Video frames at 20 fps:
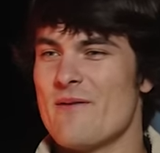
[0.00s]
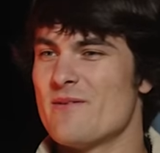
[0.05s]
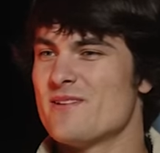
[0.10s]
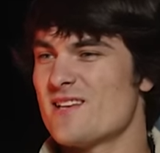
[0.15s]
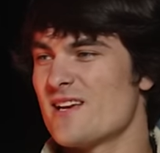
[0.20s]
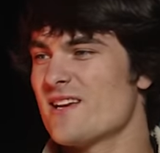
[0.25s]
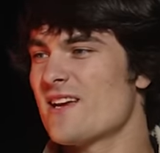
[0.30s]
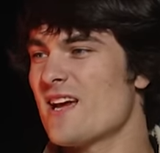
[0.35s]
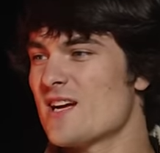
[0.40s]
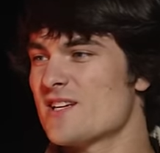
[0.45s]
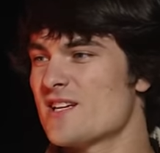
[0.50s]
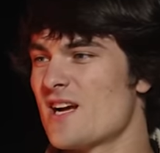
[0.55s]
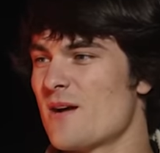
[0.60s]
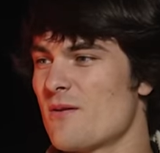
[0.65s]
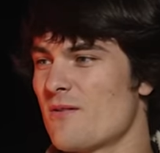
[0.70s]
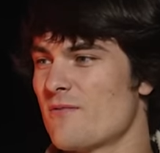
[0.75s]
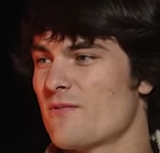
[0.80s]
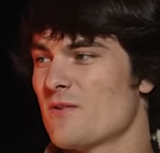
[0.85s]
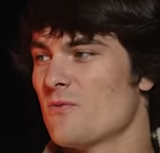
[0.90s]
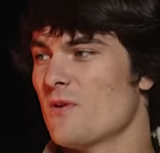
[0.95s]
I've been saying Kash
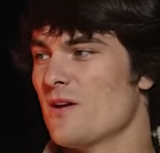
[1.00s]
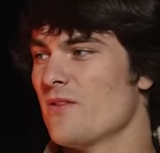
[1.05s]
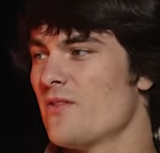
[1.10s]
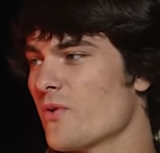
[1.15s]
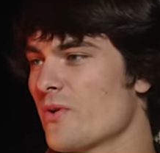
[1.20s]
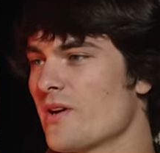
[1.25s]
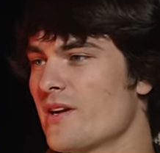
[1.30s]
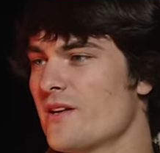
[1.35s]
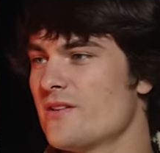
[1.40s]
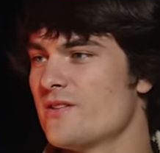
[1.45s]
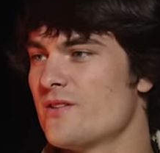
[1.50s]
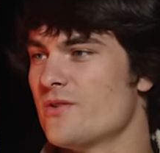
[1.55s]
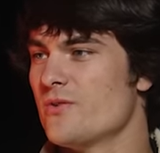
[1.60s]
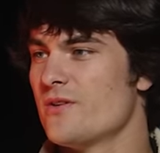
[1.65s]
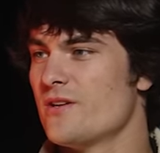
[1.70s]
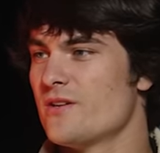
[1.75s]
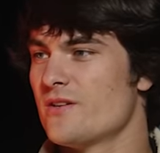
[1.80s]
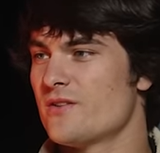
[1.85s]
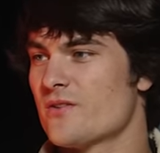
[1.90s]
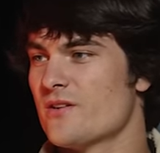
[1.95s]
Capital for what three, three
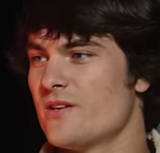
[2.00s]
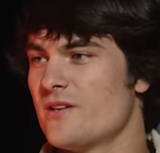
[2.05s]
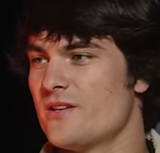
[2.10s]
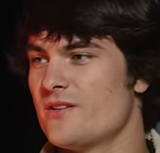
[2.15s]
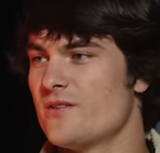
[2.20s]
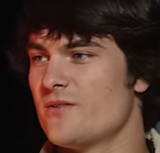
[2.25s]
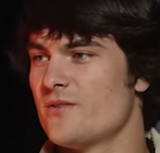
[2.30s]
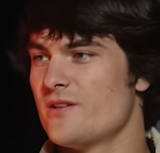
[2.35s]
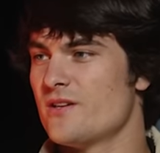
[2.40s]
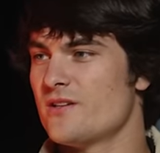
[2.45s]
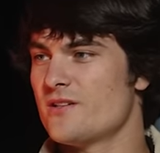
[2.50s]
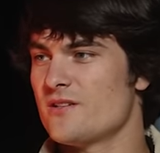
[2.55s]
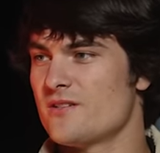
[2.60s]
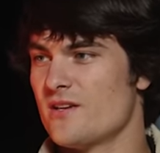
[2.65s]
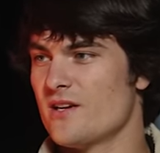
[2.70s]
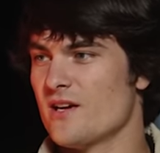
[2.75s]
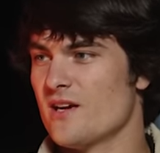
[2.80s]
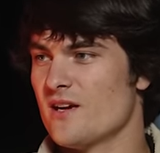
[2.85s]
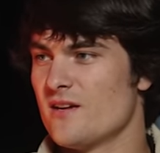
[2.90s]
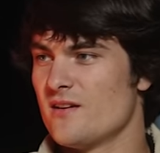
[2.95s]
years, two, year, three, um, two, two years, and
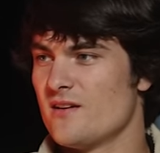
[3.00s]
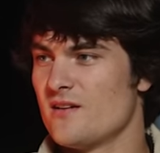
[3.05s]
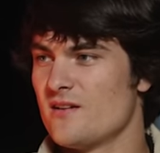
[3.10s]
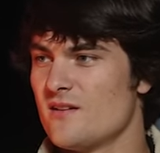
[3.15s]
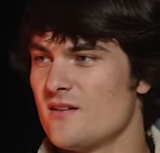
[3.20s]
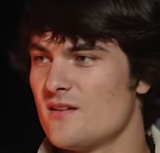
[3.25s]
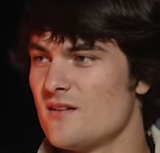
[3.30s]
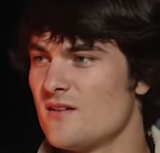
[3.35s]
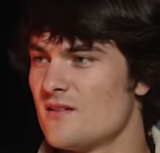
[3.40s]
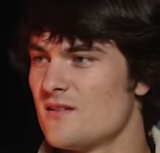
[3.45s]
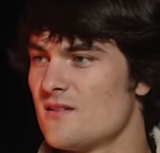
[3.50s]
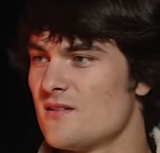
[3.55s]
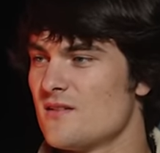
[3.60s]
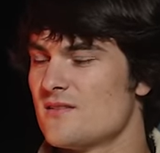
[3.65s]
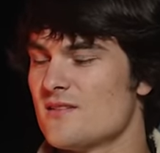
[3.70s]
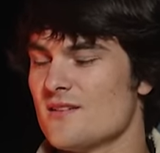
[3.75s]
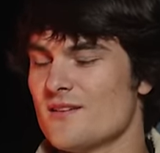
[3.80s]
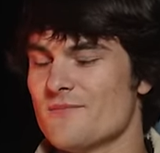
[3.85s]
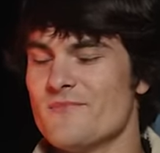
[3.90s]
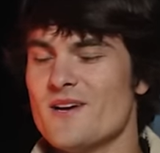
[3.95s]
yeah. three, yeah.
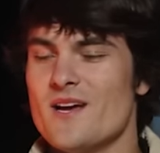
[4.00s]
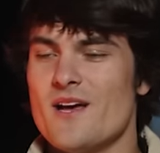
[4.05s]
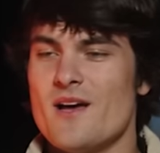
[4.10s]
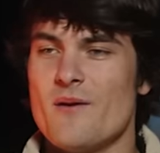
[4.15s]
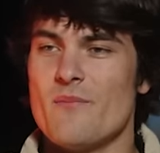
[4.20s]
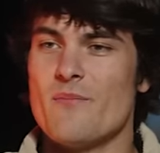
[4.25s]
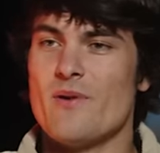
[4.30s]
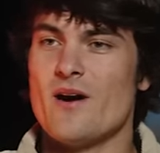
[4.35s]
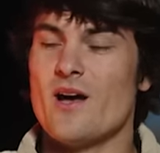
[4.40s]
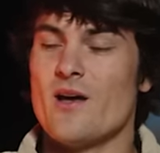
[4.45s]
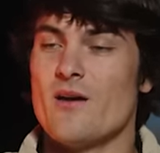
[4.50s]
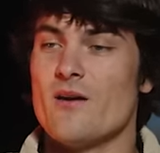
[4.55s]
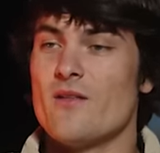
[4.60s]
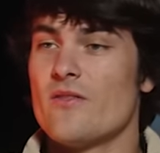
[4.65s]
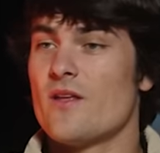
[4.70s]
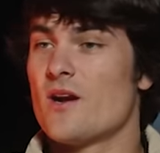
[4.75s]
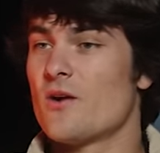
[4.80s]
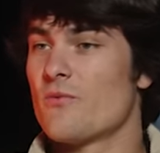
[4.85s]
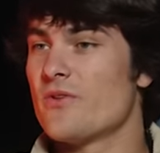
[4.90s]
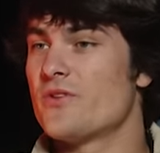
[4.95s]
So, but
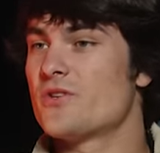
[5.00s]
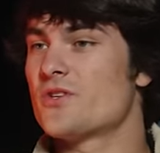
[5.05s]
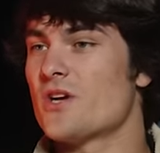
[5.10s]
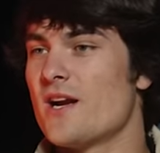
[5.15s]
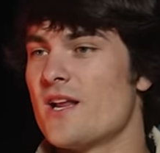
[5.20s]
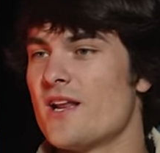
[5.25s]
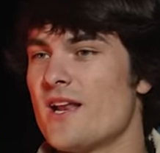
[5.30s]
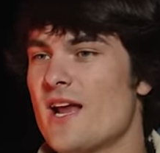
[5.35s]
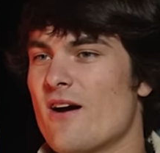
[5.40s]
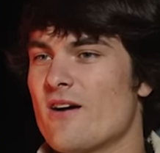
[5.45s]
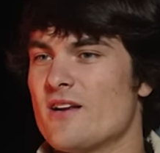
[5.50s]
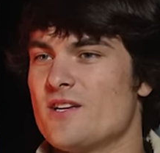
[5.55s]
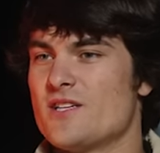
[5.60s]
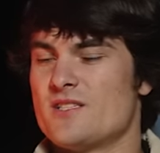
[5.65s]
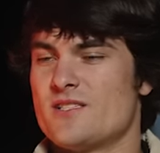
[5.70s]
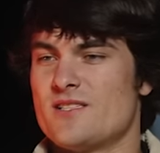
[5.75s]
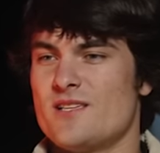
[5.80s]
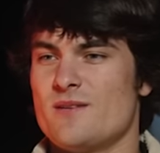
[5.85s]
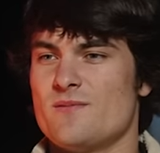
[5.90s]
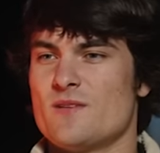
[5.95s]
that are with trade it now. It
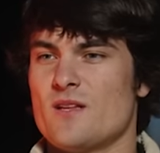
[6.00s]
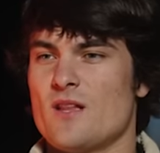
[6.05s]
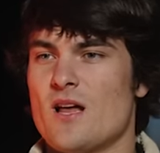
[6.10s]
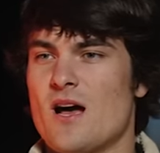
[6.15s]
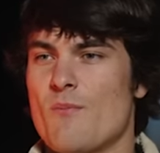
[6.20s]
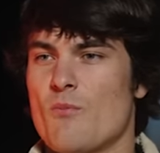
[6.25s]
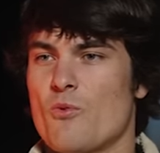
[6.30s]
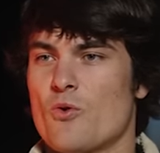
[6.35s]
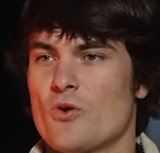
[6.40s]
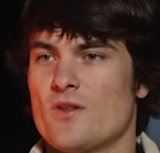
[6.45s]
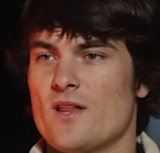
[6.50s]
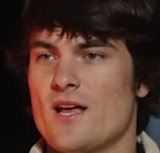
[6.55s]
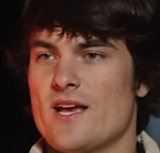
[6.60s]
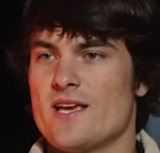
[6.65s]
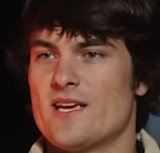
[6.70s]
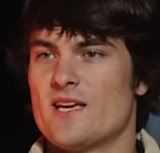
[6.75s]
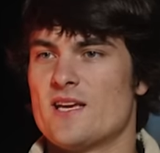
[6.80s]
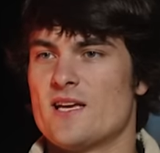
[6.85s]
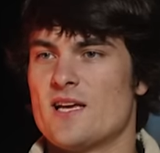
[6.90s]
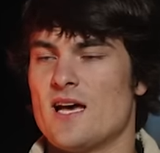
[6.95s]
just seems a lot more
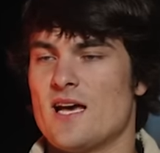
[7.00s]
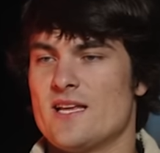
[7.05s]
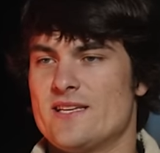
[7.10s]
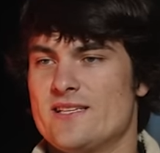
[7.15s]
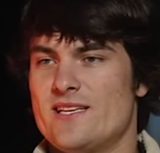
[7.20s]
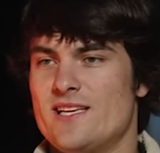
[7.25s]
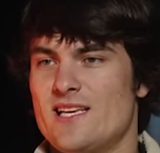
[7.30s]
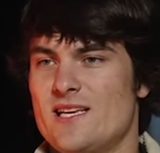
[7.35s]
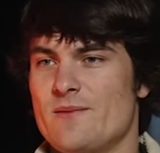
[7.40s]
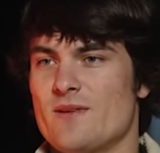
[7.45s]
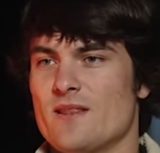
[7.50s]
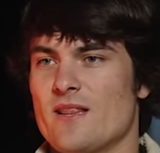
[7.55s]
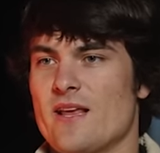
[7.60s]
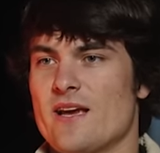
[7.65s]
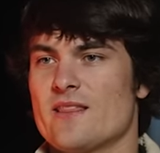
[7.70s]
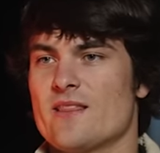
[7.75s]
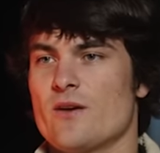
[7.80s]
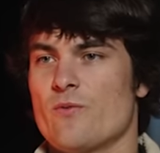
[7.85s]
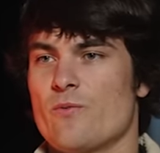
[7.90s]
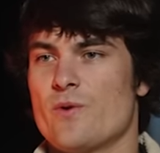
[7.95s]
like a team and
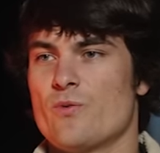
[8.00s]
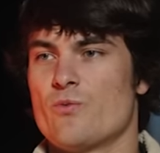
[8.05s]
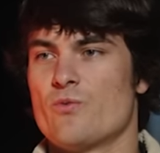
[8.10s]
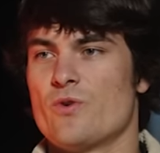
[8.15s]
like that we